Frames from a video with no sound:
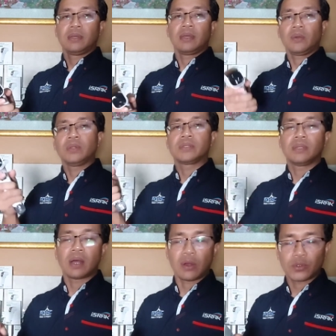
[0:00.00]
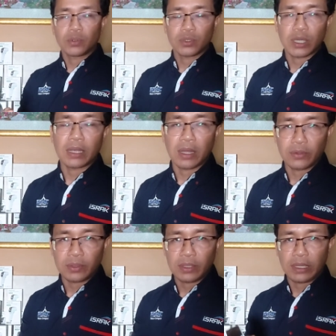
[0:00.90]
it will auto shut
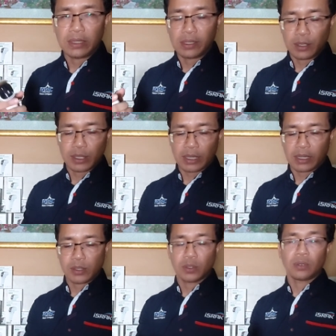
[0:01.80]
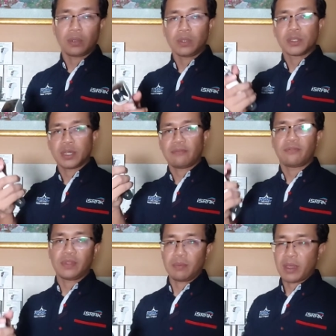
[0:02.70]
down in 30 seconds so it will
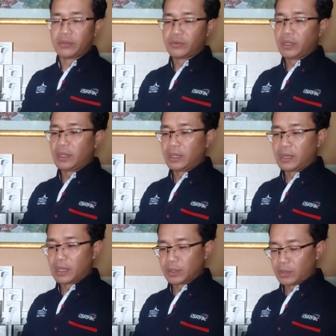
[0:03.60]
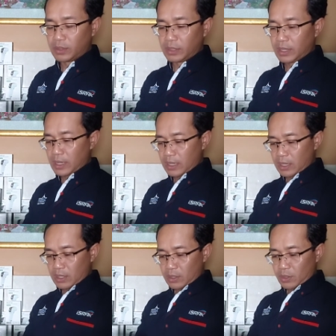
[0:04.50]
save the battery and last longer
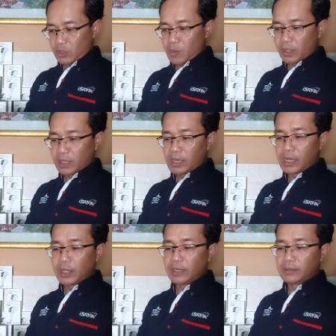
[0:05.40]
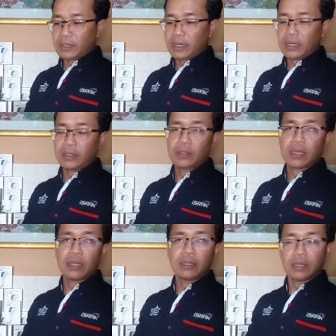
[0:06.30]
so basically that's it uh, you
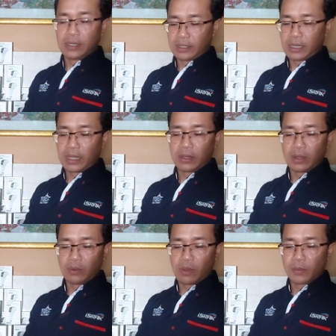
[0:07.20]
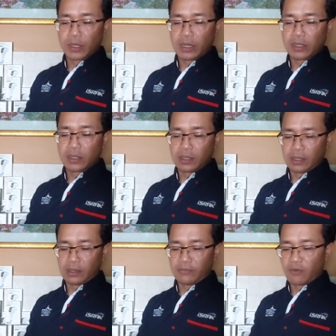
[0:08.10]
can uh, check out our website
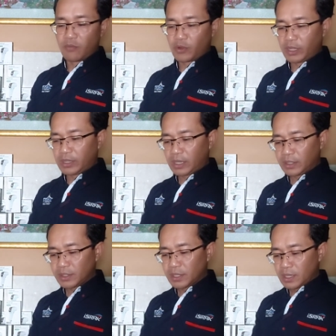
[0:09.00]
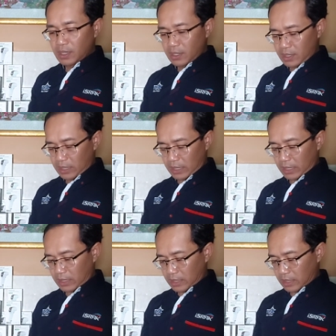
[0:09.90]
uh, for more details
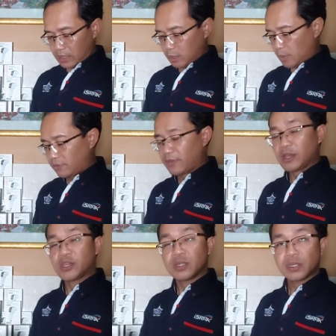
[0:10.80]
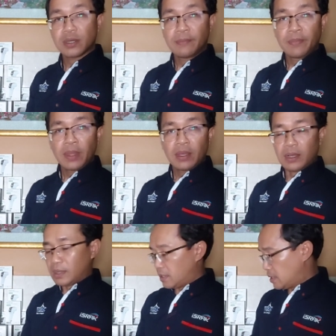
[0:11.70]
and uh, specifications
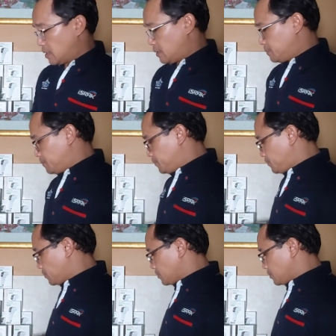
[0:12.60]
um,